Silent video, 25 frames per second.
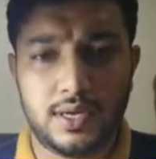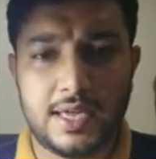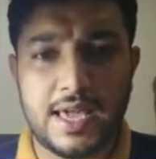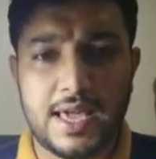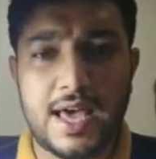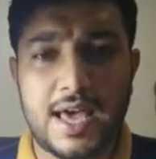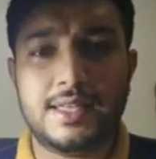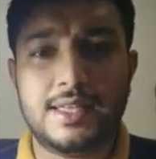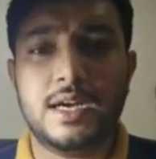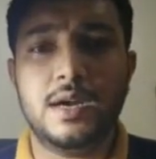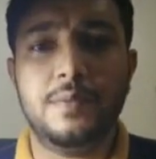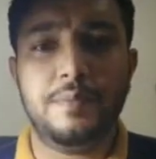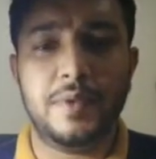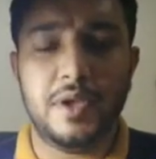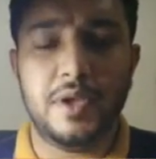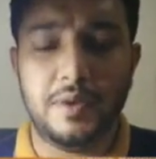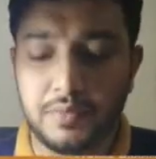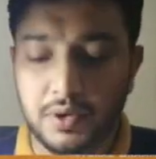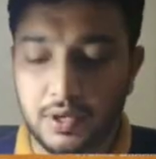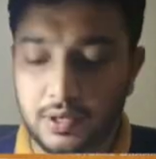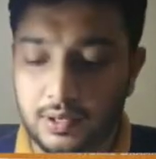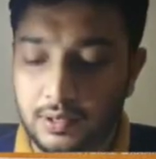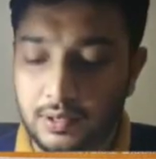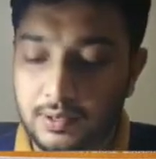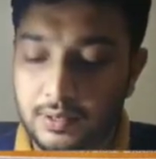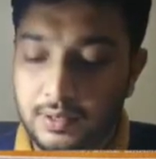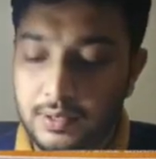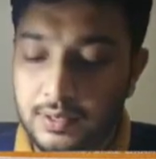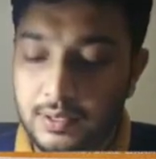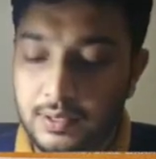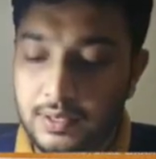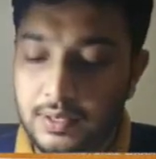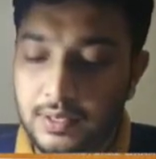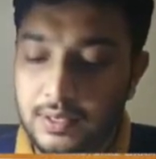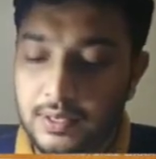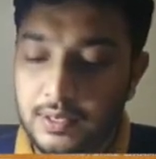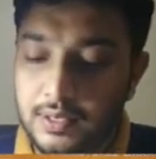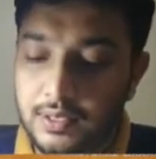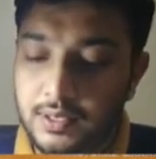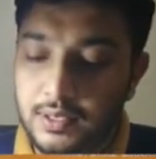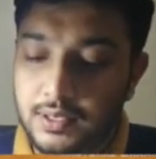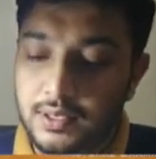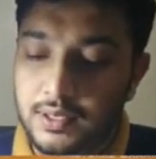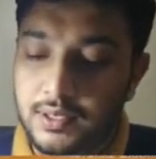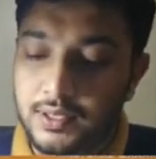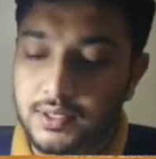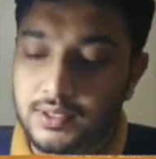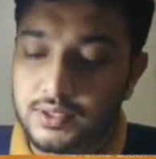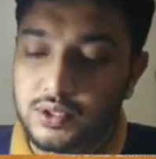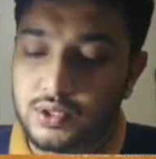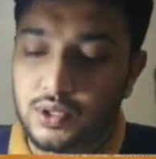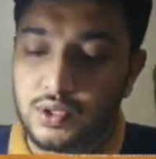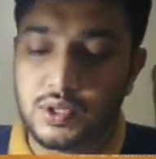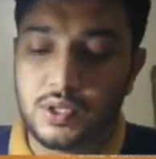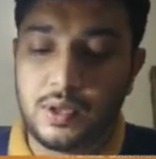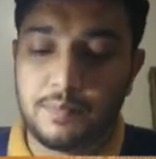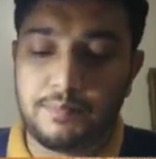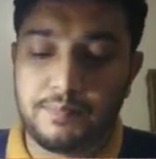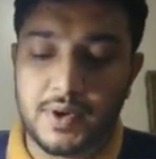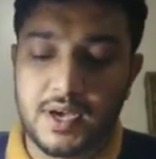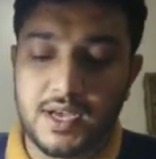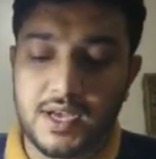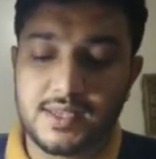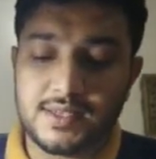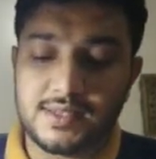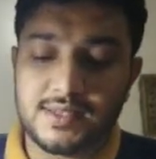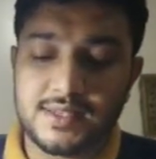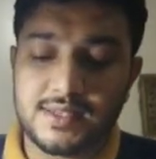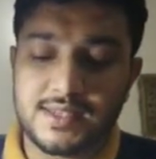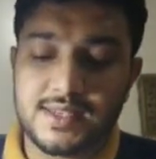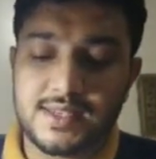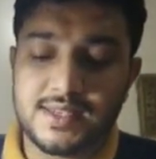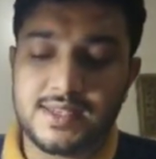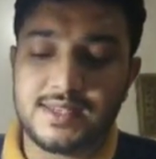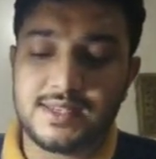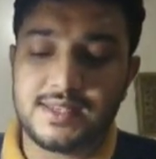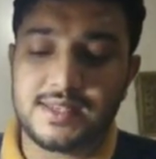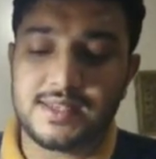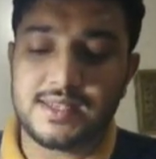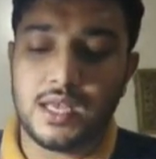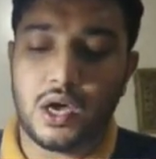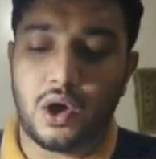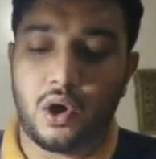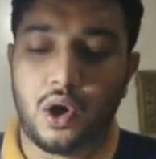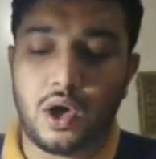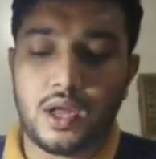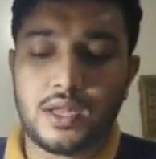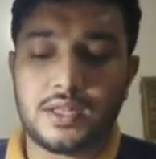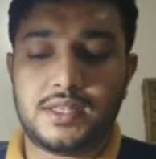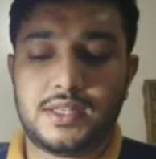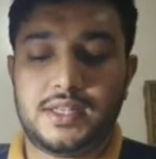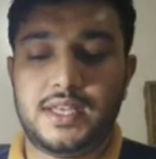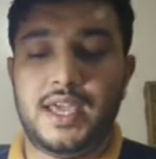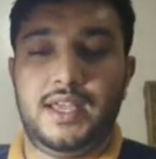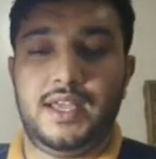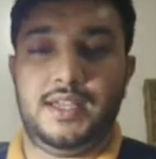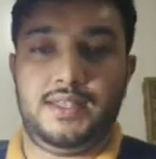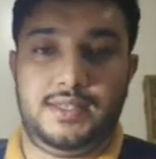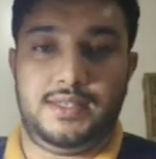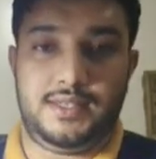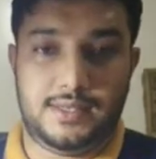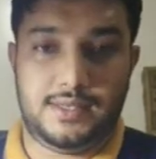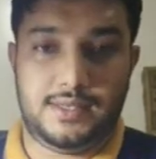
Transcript: gathered people. So the persons or thing